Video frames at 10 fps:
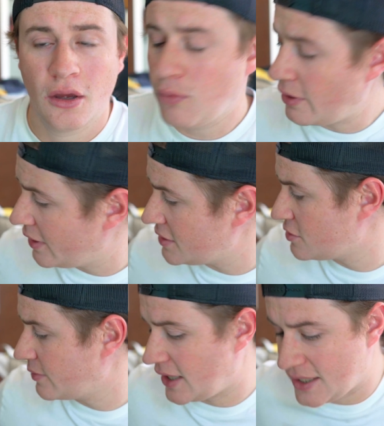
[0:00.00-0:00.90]
Where
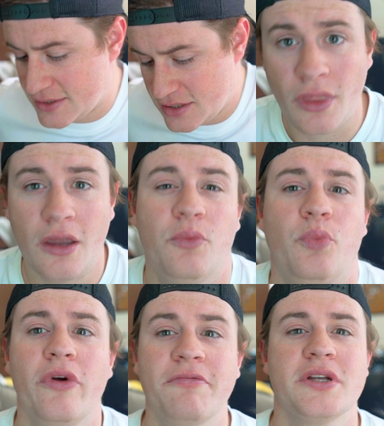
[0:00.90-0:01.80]
else are we at?
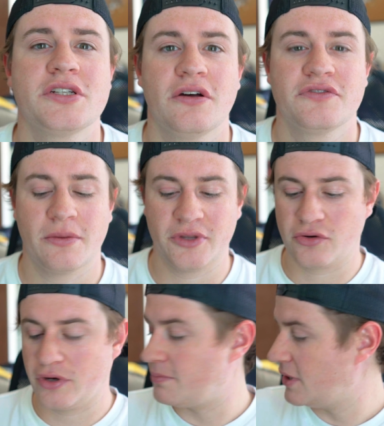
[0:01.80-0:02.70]
We've printed off some of the
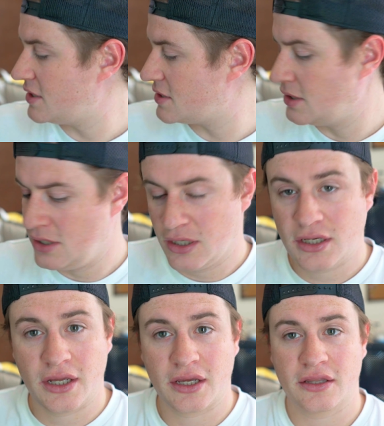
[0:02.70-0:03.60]
greeblies,
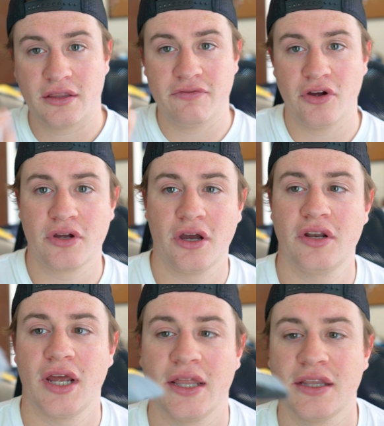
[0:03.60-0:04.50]
like the
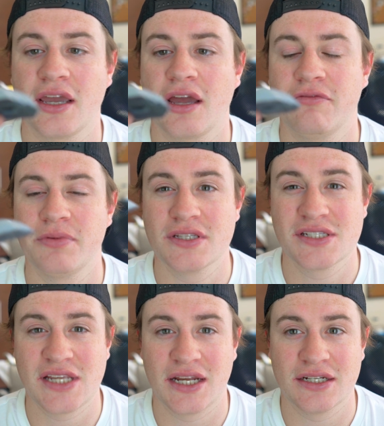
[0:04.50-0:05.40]
vocoder, and they have been
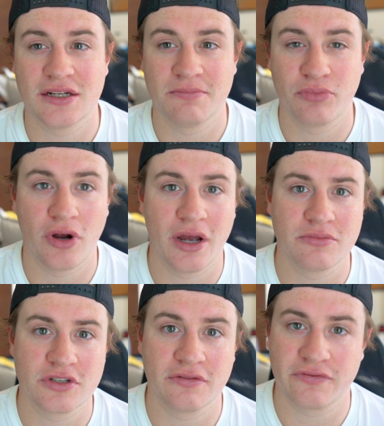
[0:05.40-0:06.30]
sanded and
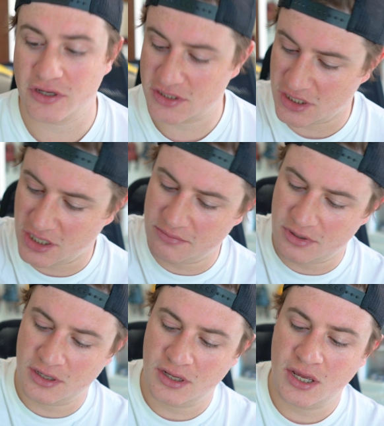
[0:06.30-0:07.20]
primed the first
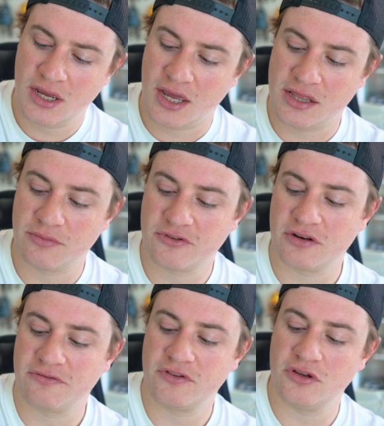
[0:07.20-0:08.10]
time. And then we've got
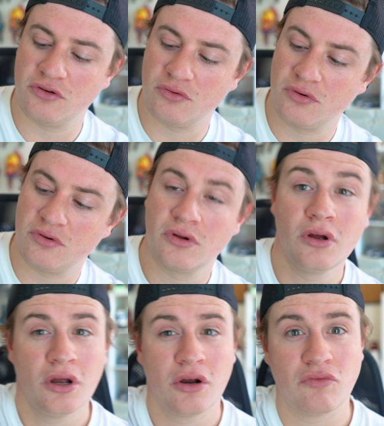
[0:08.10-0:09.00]
a few
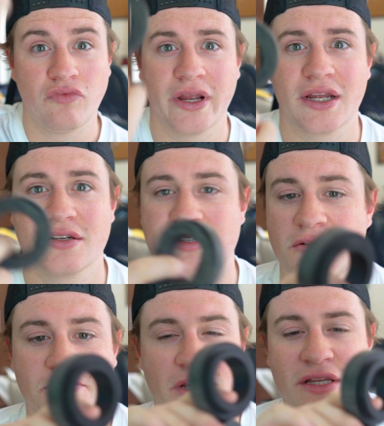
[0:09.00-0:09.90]
rings
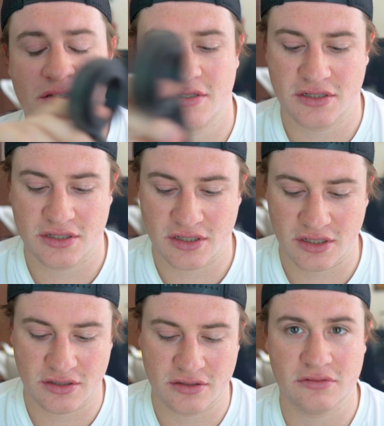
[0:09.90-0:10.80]
and bits
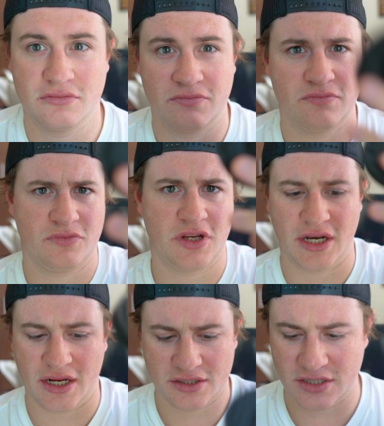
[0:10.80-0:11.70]
and
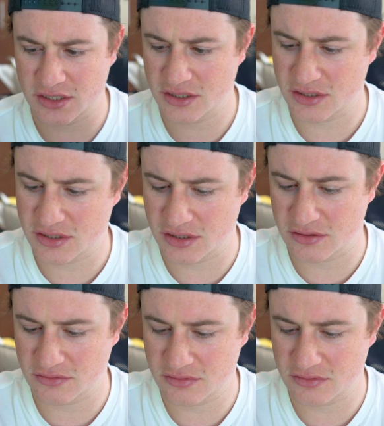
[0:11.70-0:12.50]
connectors and